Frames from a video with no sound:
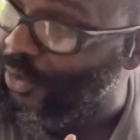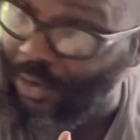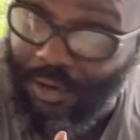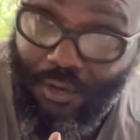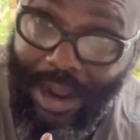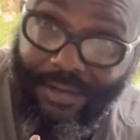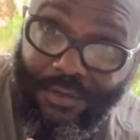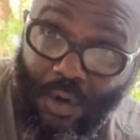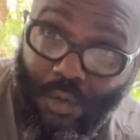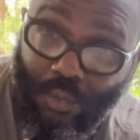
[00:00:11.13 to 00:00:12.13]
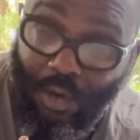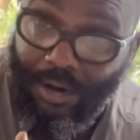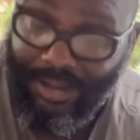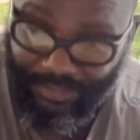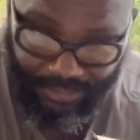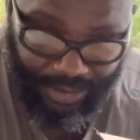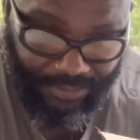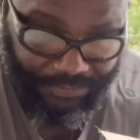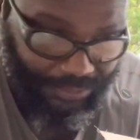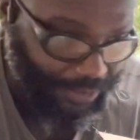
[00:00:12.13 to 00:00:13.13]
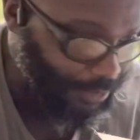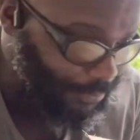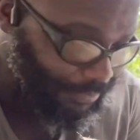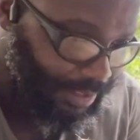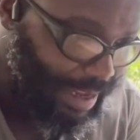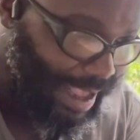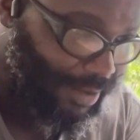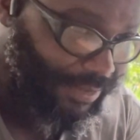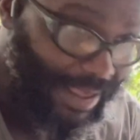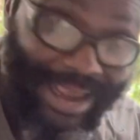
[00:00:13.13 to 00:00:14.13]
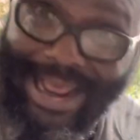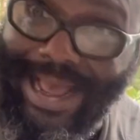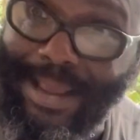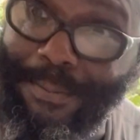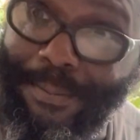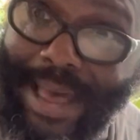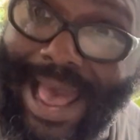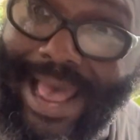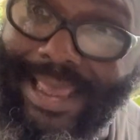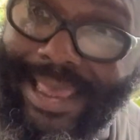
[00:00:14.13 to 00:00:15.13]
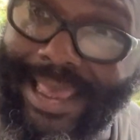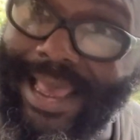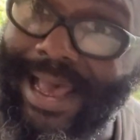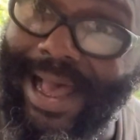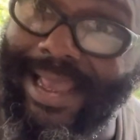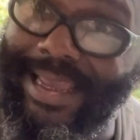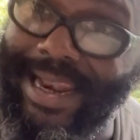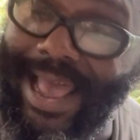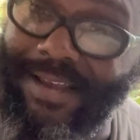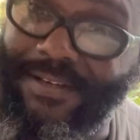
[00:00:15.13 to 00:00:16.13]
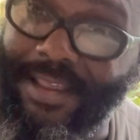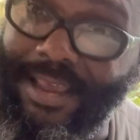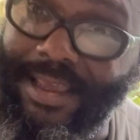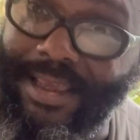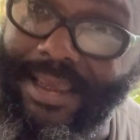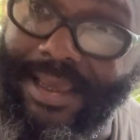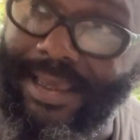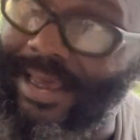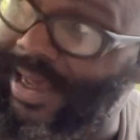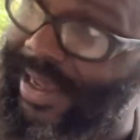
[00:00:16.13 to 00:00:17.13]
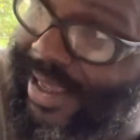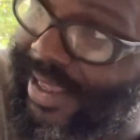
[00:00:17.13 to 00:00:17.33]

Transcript: doing grindstone work and stuff. So, now that I am back, I can actually uh,